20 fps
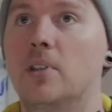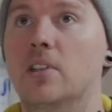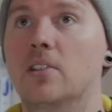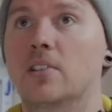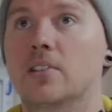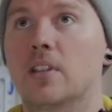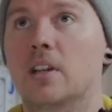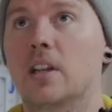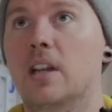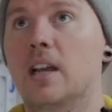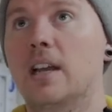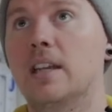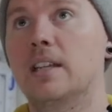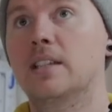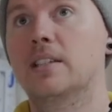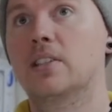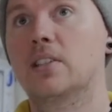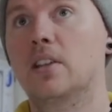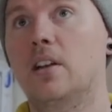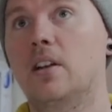because the
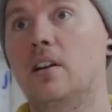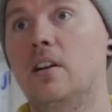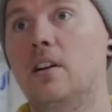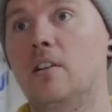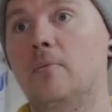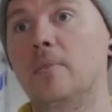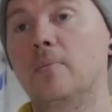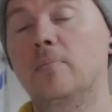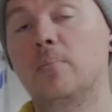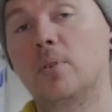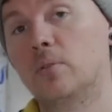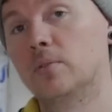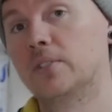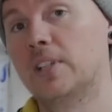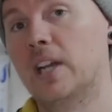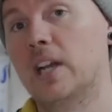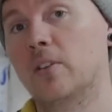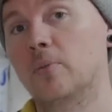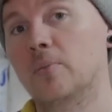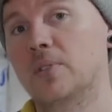lights are been pulled
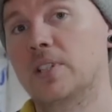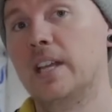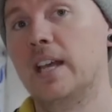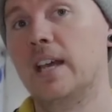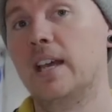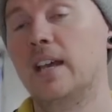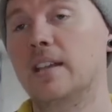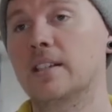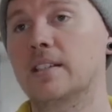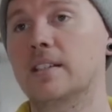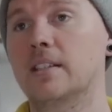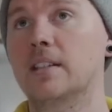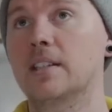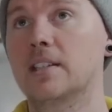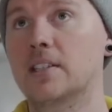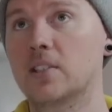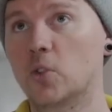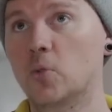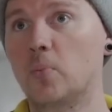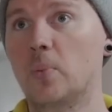down upstairs, they're
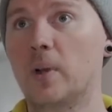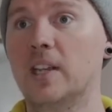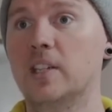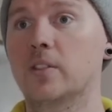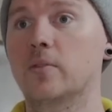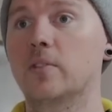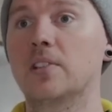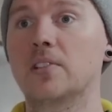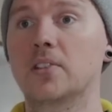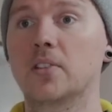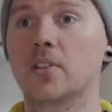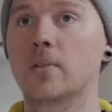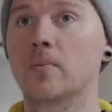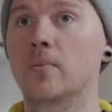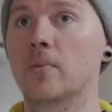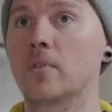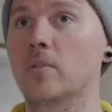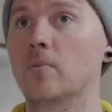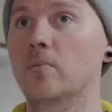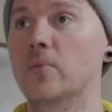still plastered in certain
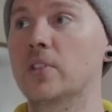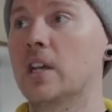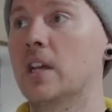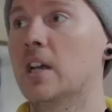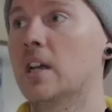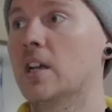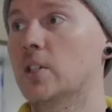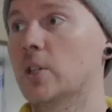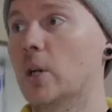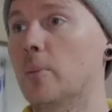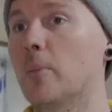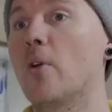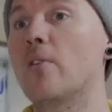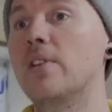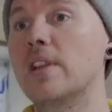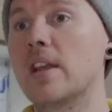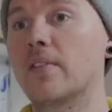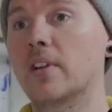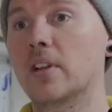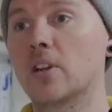rooms, so I'm
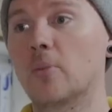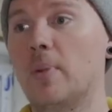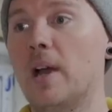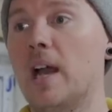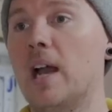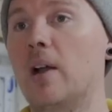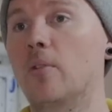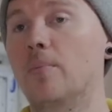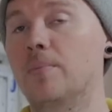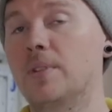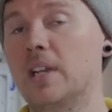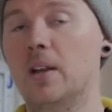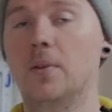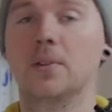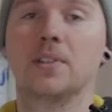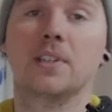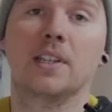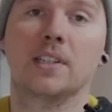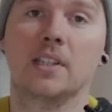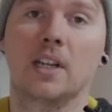only ever going to power up
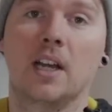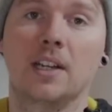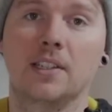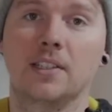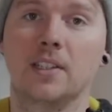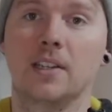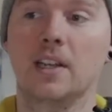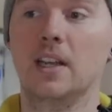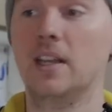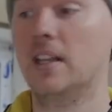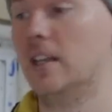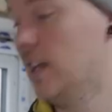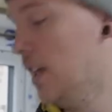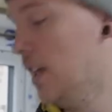downstairs lights today,